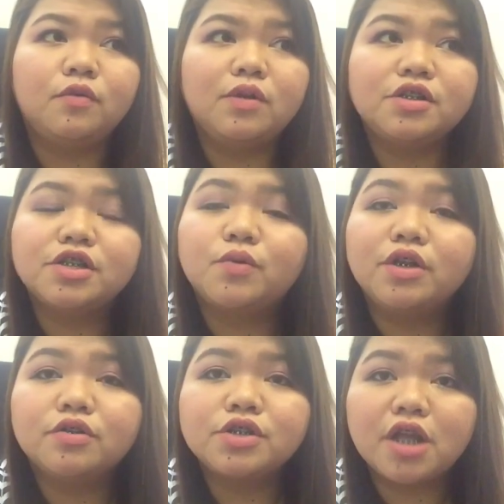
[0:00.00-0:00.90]
We just
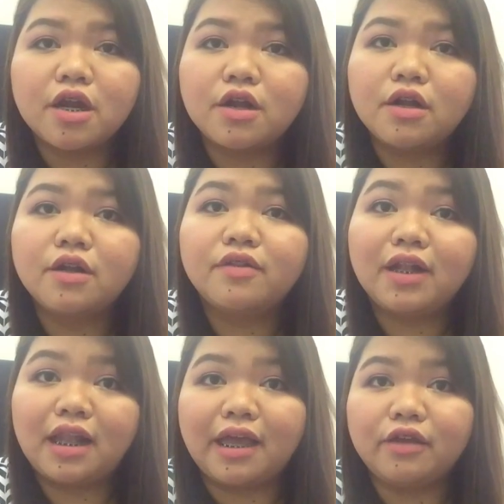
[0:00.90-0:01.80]
want to share
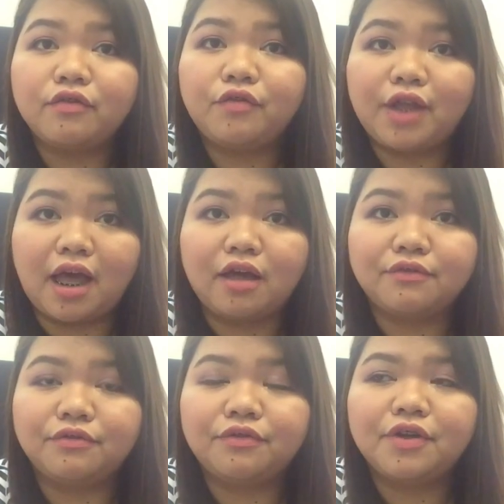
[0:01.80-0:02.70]
the life we
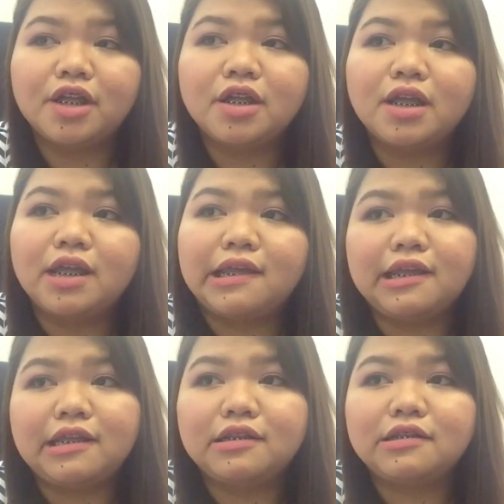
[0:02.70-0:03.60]
have.
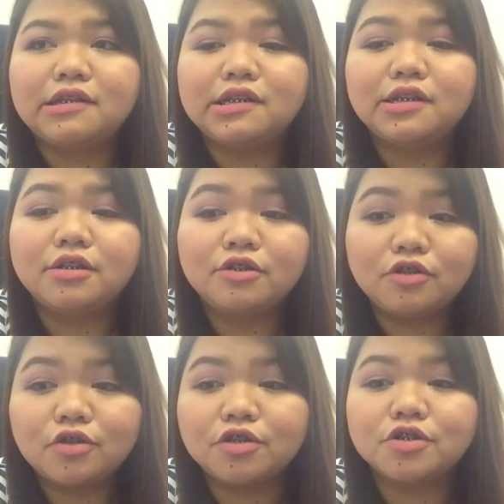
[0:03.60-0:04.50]
And
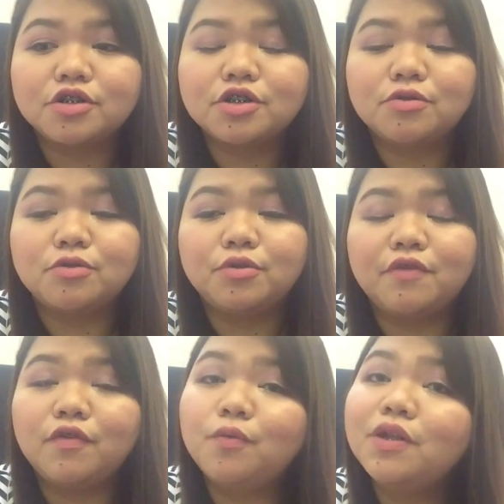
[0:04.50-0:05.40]
yun. So,
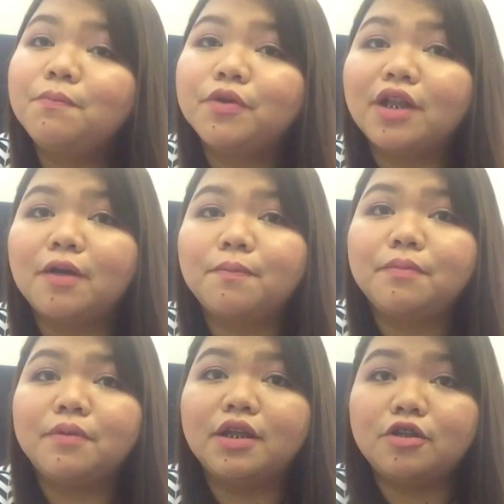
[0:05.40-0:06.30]
if you will put up
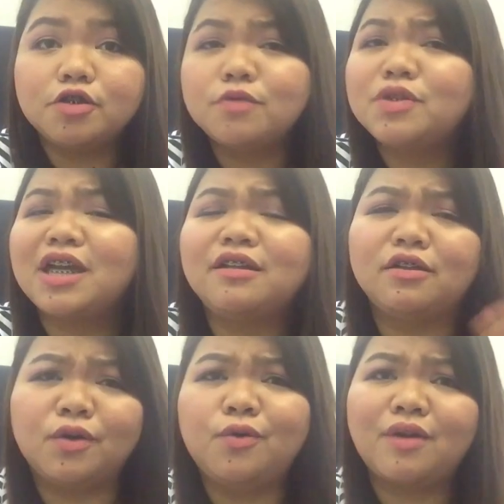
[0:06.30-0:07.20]
the YouTube
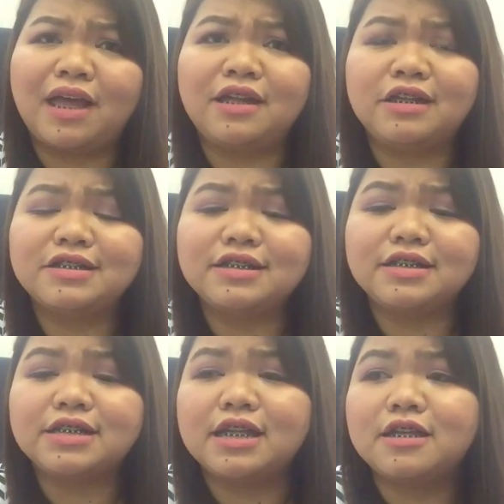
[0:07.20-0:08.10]
channel, go guys.
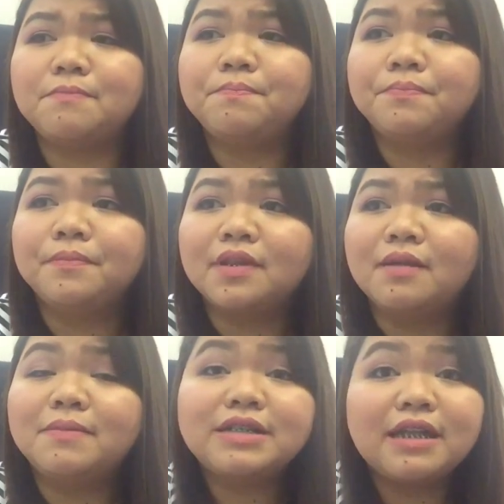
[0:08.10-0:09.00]
Kasi,
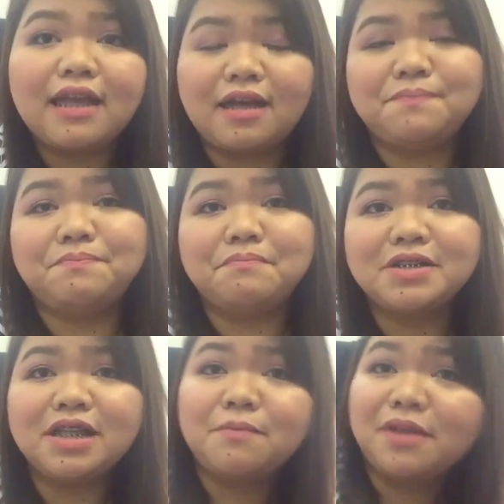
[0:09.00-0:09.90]
masaya.
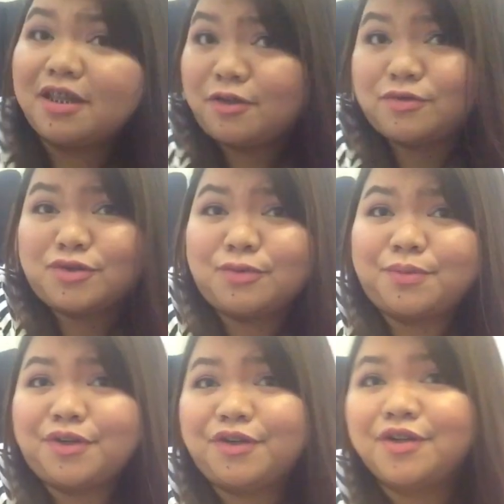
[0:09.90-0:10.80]
Masaya maging
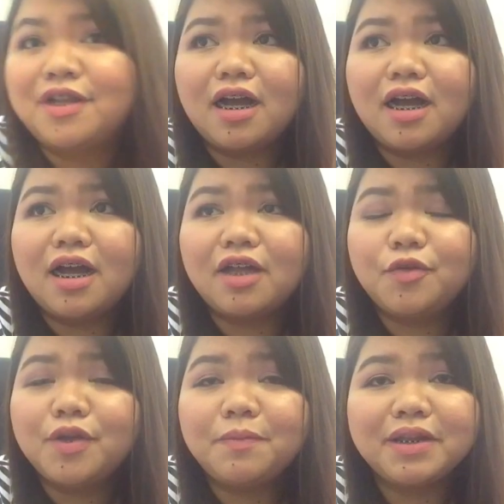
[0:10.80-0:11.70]
YouTuber.
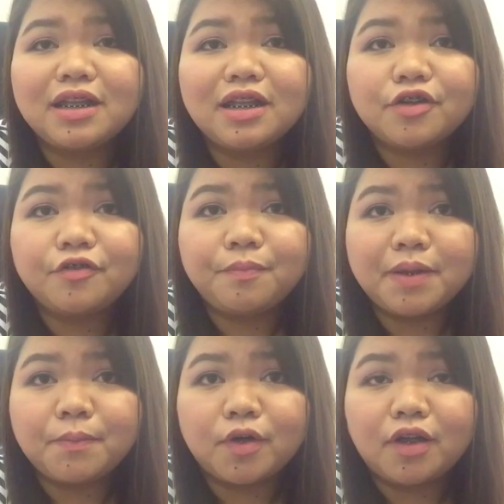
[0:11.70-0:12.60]
You will meet a lot of
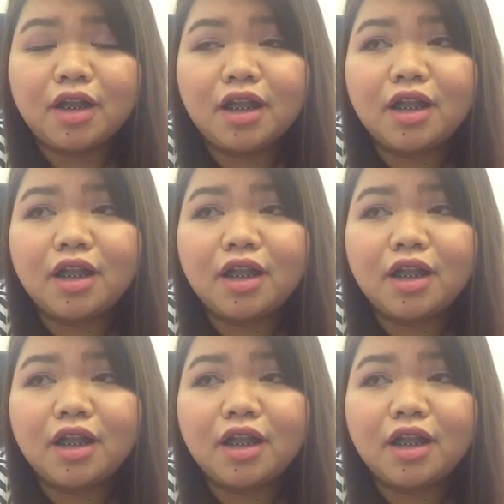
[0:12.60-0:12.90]
people.